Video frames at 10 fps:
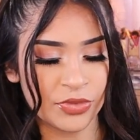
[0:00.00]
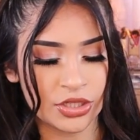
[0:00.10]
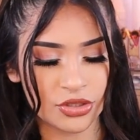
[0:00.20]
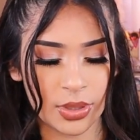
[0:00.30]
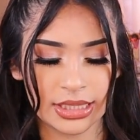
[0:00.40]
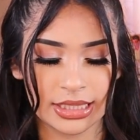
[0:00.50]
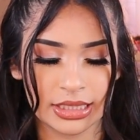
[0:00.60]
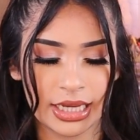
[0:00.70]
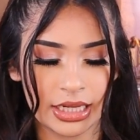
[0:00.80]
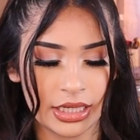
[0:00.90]
So I
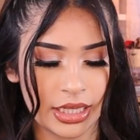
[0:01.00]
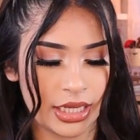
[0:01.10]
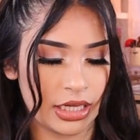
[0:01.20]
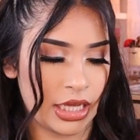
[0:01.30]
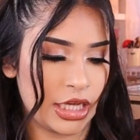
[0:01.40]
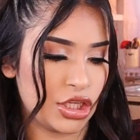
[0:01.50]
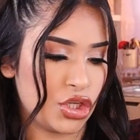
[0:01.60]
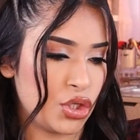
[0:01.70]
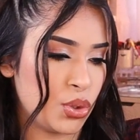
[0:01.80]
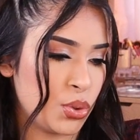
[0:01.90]
did get it in a
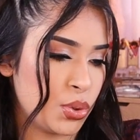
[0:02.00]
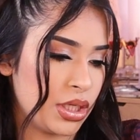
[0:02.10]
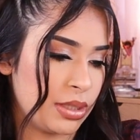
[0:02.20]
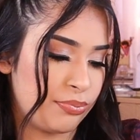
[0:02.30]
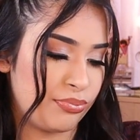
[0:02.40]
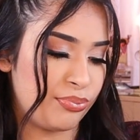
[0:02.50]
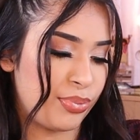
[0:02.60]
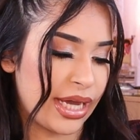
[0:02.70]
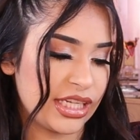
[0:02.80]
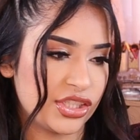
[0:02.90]
nude
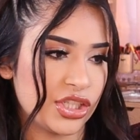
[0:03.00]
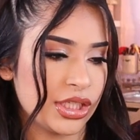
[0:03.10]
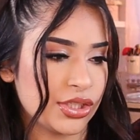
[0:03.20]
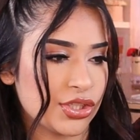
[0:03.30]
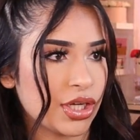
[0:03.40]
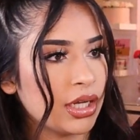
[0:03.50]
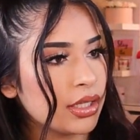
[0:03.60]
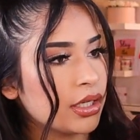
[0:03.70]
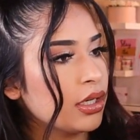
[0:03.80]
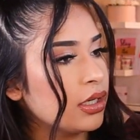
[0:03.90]
beige-ish
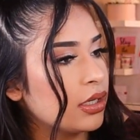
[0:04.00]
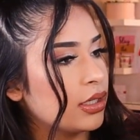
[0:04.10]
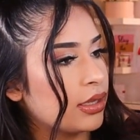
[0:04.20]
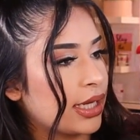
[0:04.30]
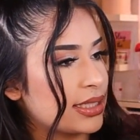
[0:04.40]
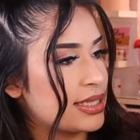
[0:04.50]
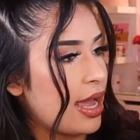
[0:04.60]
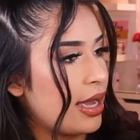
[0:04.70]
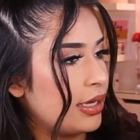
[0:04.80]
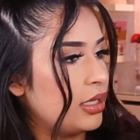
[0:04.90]
color, like a
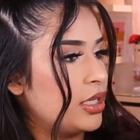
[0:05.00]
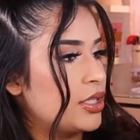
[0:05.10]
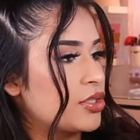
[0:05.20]
tan.